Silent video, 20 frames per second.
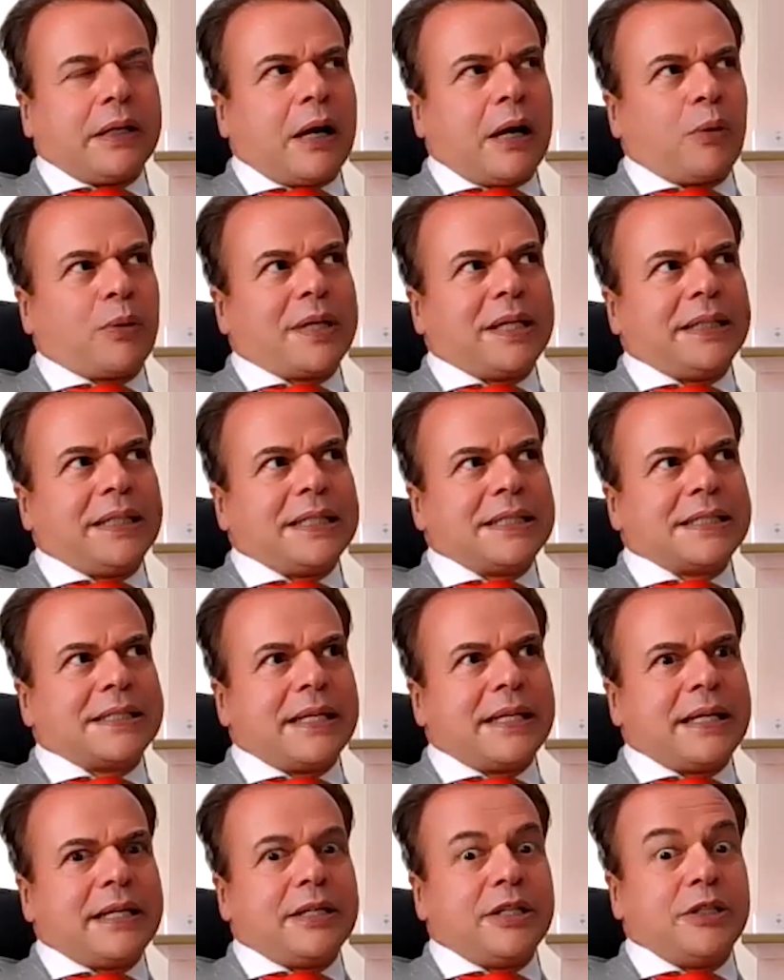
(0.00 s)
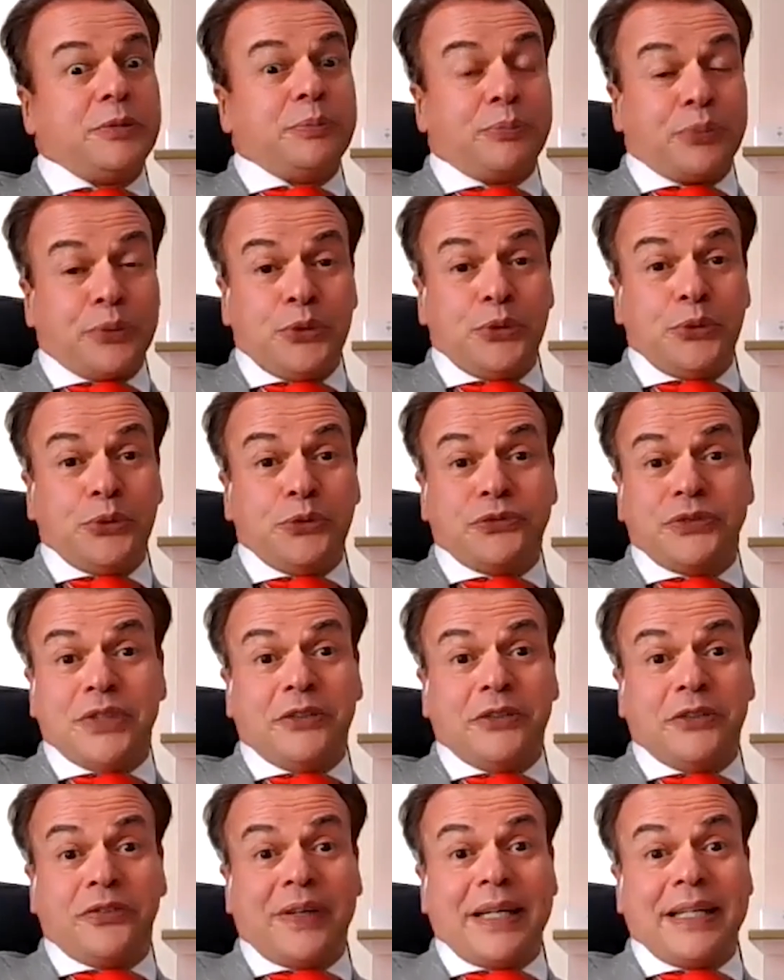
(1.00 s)
how can I say, improve
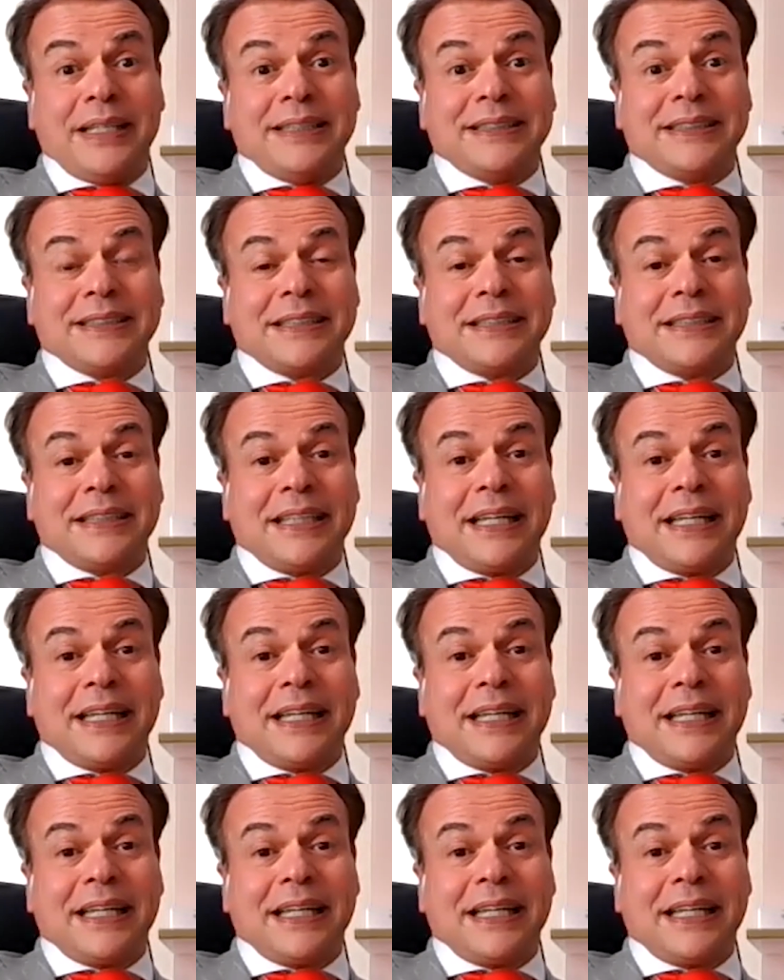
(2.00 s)
the face.